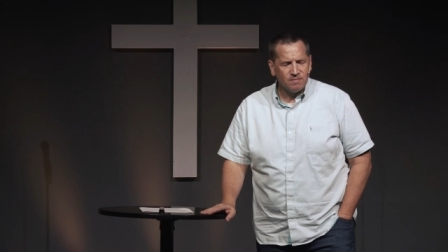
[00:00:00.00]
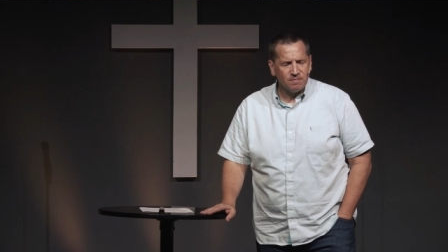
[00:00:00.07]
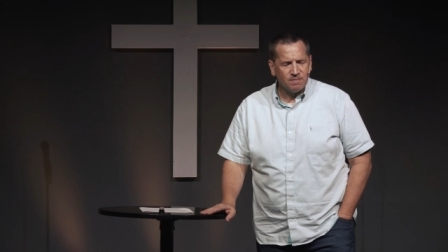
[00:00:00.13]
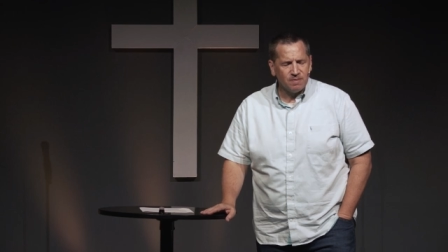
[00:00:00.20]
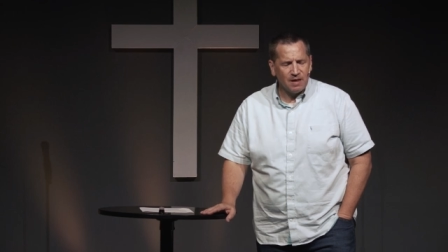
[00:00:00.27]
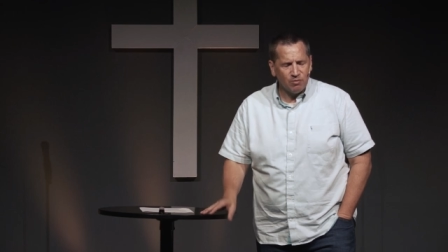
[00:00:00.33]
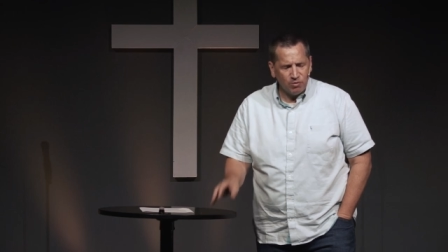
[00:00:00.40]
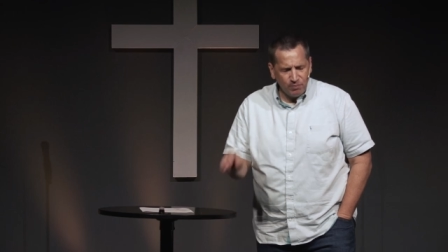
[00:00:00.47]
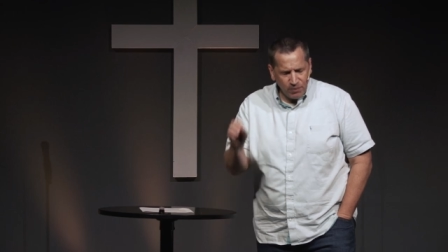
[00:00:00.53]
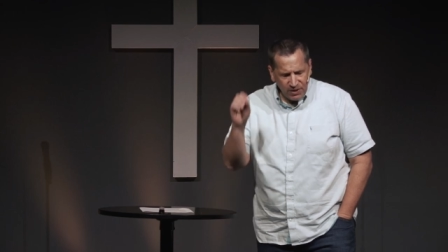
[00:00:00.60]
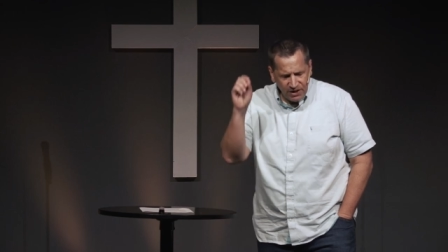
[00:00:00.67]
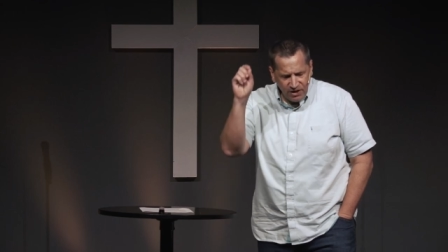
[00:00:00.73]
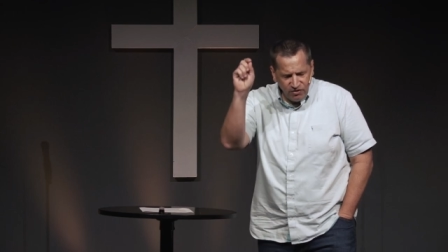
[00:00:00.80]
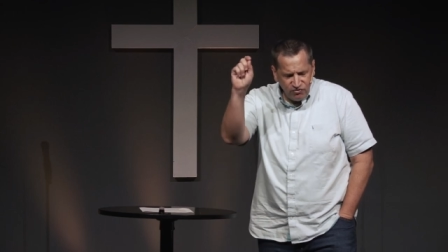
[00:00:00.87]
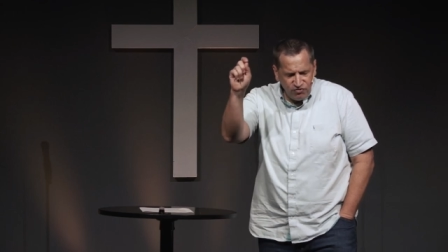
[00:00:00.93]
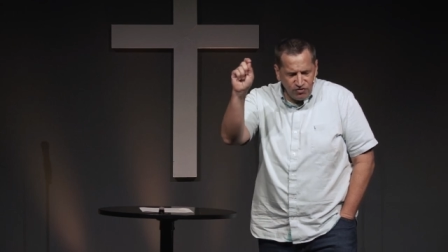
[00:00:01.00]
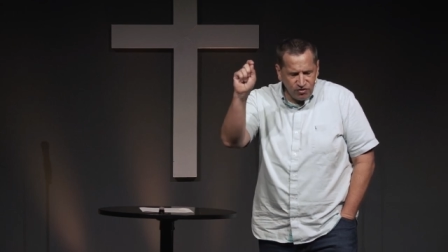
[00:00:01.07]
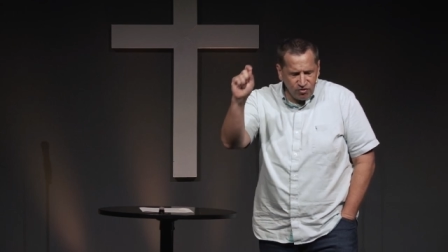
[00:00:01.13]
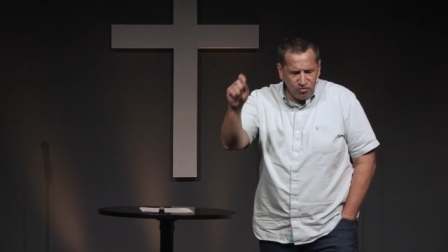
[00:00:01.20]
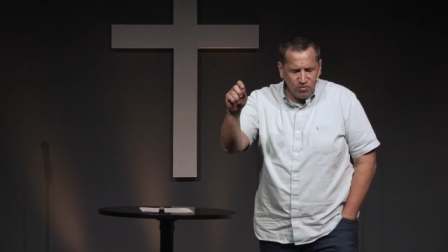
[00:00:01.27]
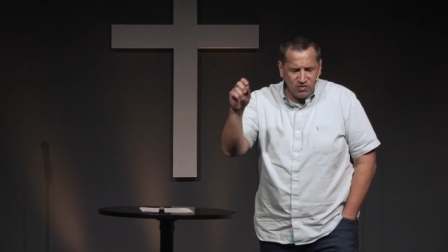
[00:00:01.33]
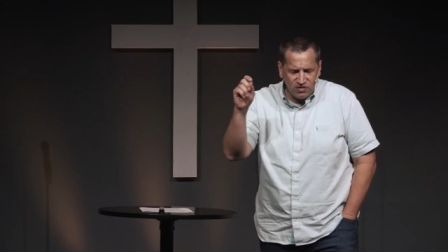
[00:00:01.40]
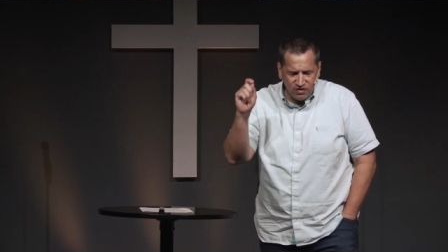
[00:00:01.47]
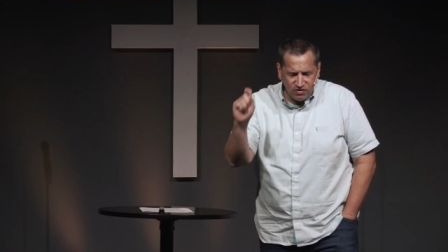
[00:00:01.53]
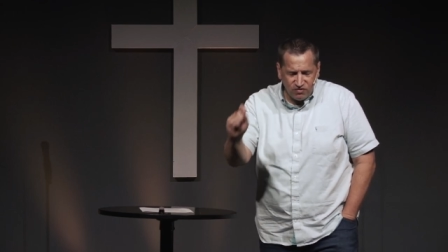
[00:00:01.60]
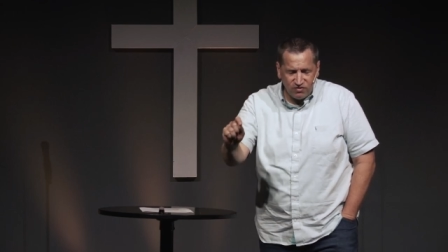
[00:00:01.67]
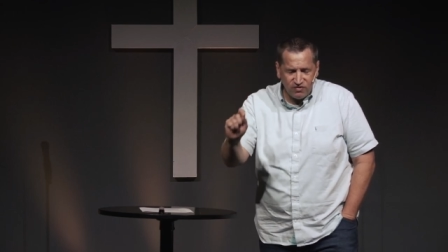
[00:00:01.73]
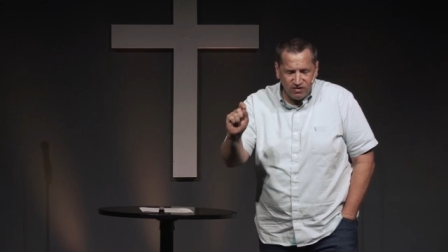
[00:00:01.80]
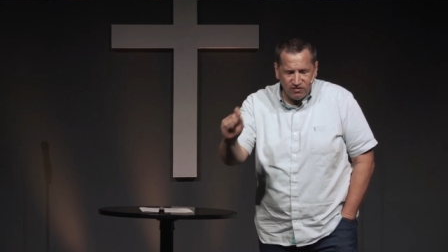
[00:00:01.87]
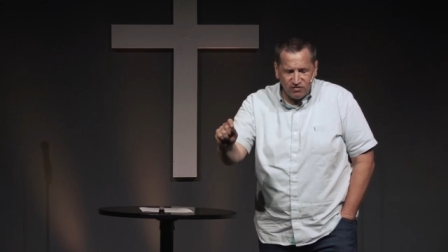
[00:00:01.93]
that would please you with this
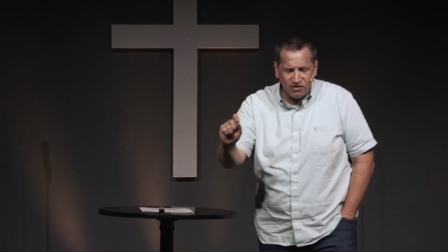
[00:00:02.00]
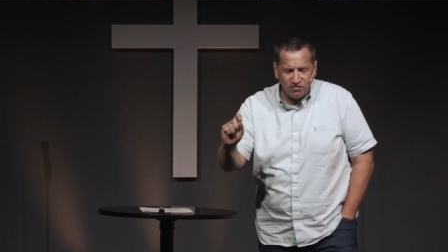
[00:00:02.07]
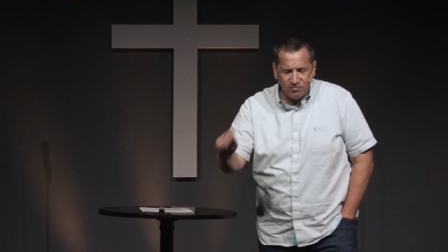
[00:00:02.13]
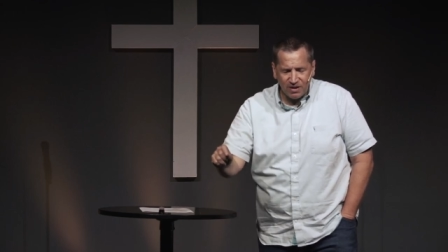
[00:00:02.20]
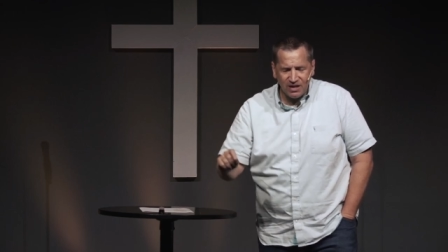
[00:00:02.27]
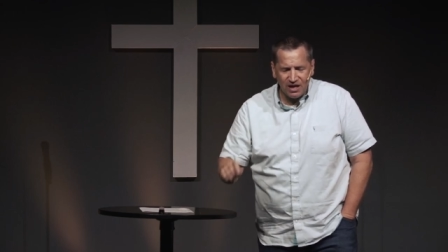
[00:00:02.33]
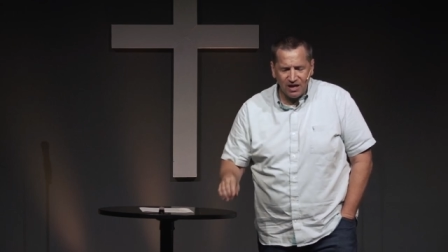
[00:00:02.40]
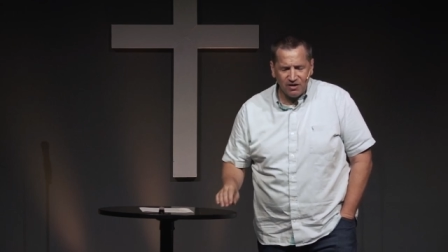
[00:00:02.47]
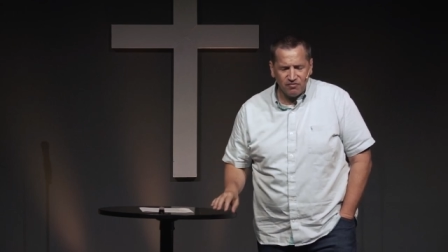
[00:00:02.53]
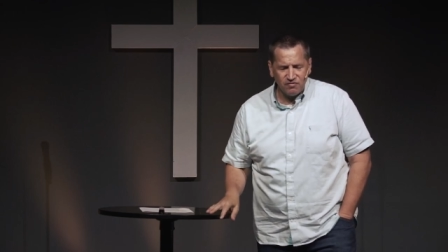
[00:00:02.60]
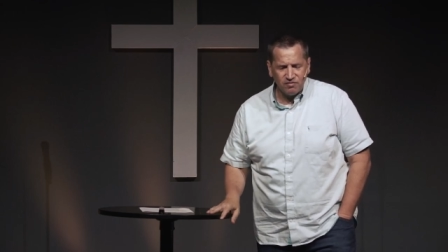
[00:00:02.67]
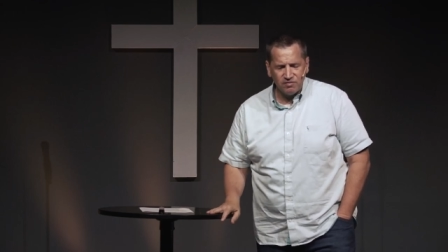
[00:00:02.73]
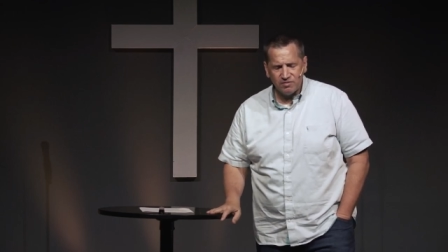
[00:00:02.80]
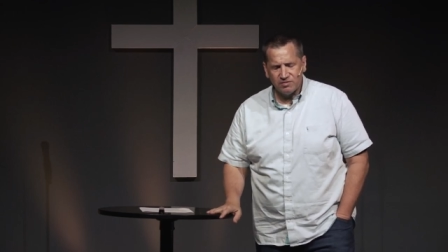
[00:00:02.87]
season of my life?